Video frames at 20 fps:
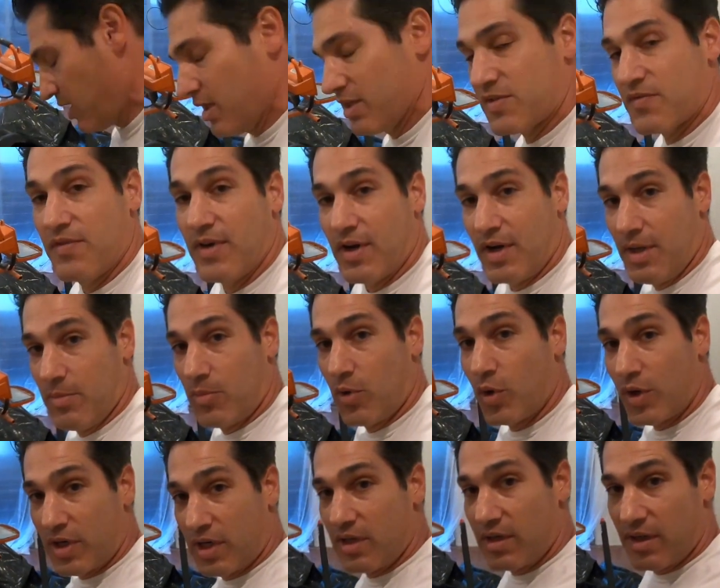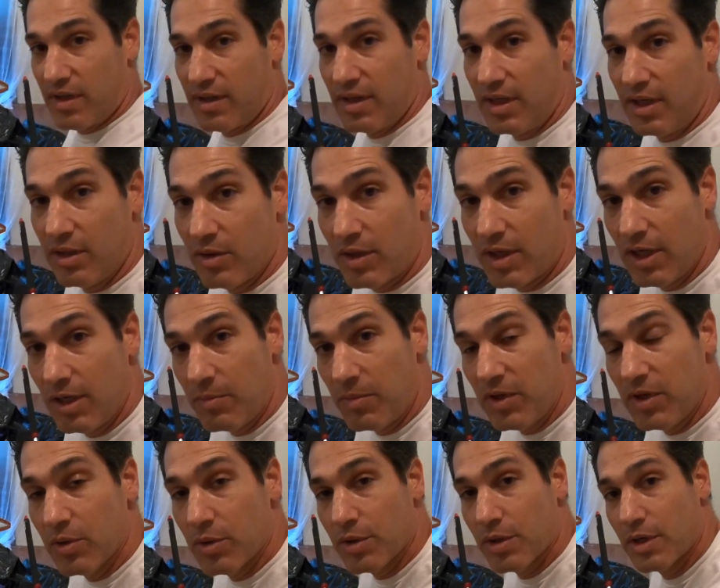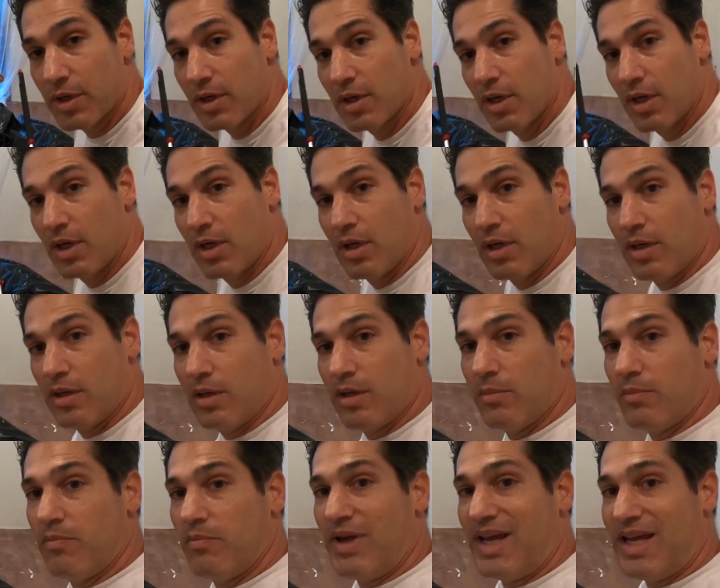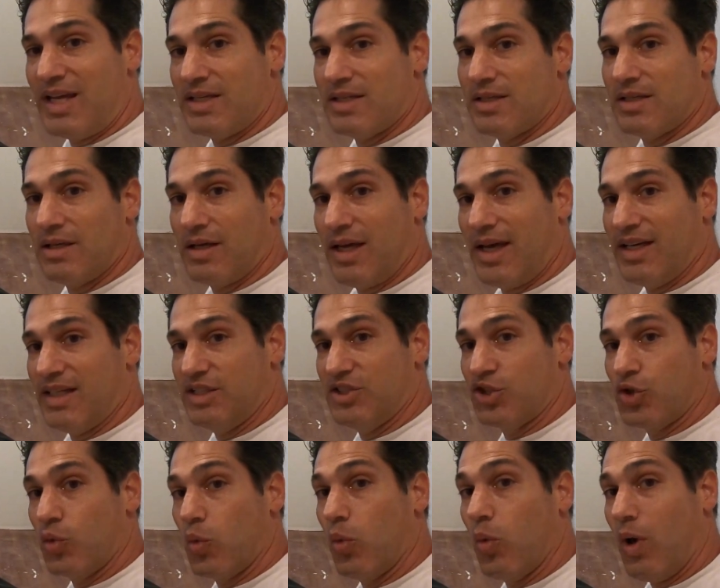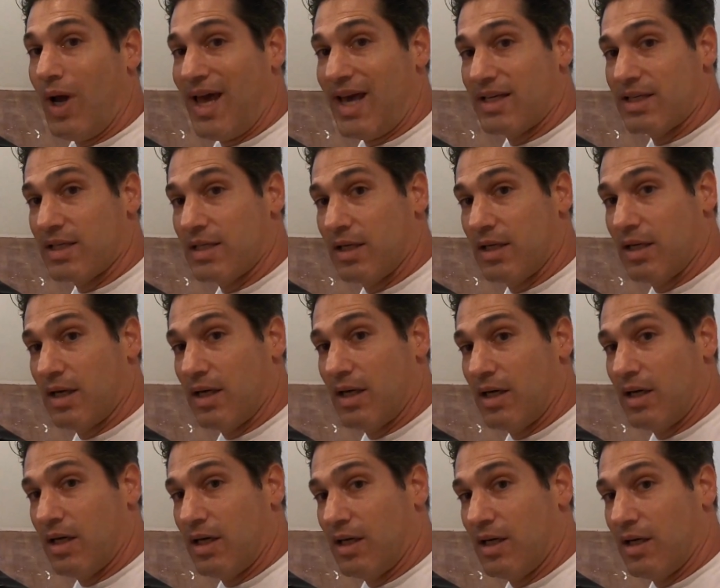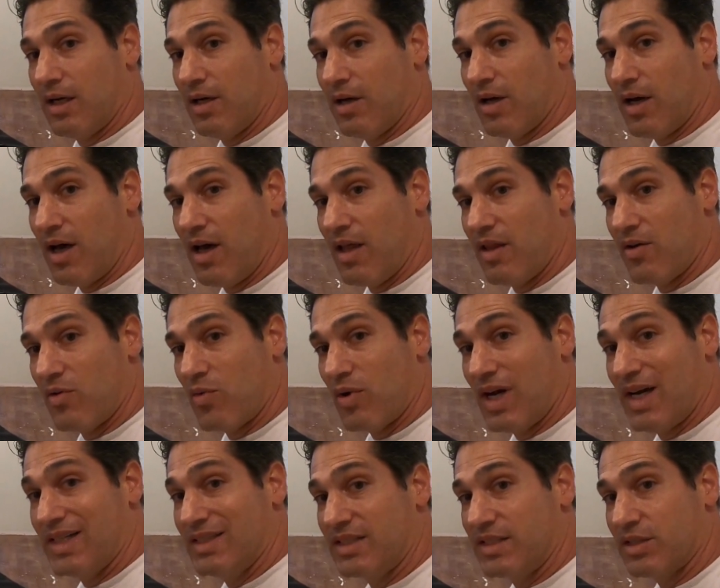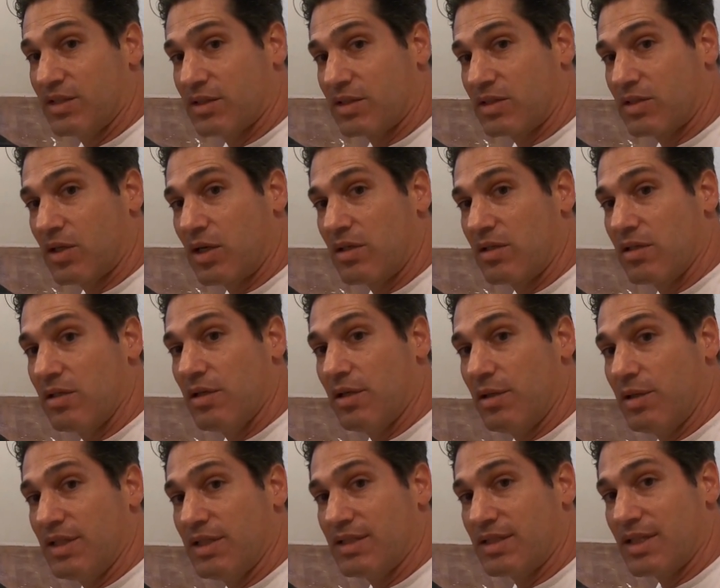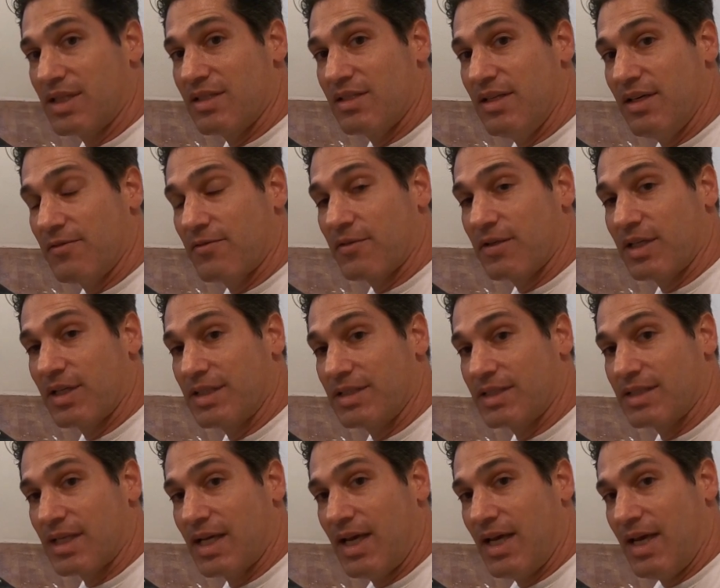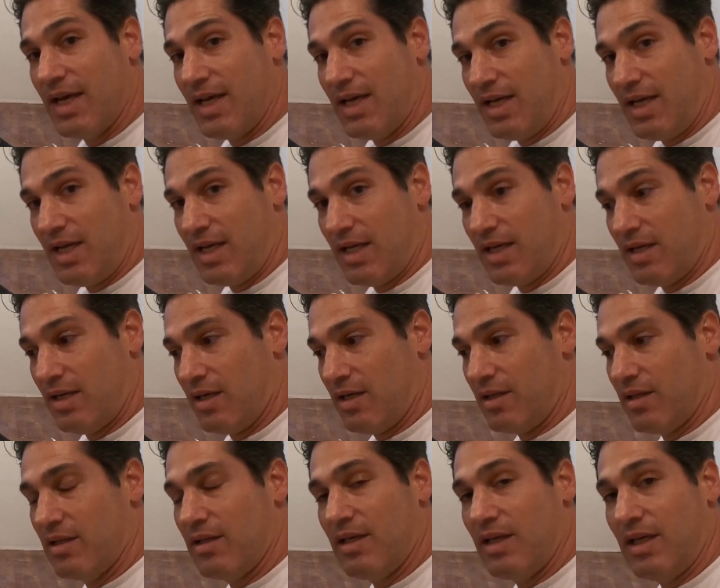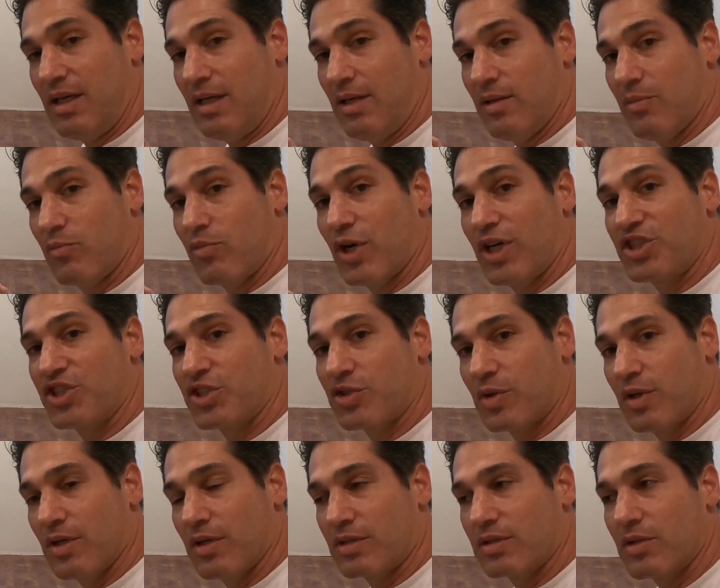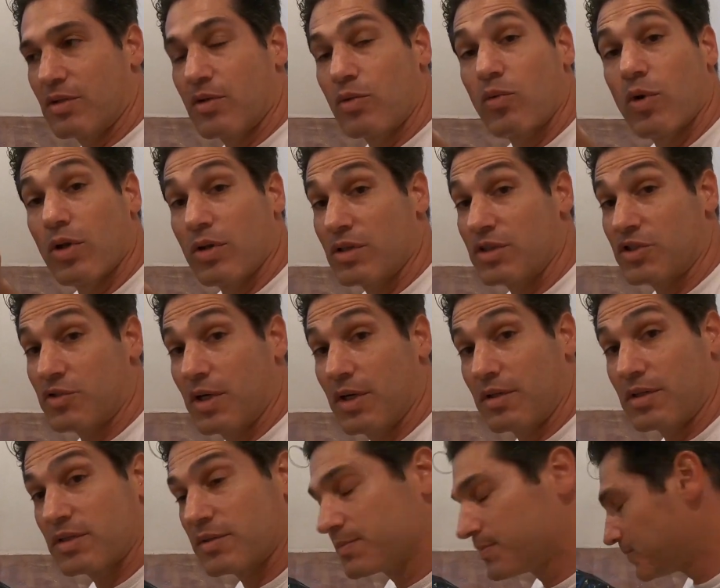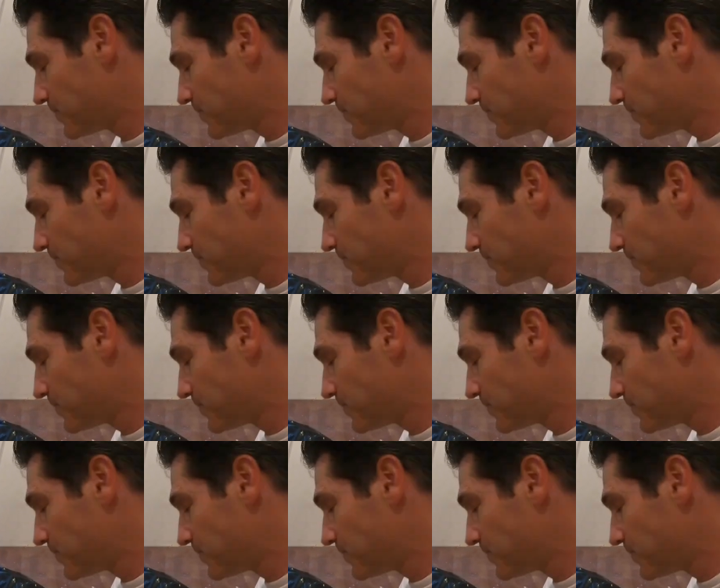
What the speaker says: It's very important that you keep your paint edge wet. Otherwise, you'll start to notice a difference in the brush strokes or the roller strokes.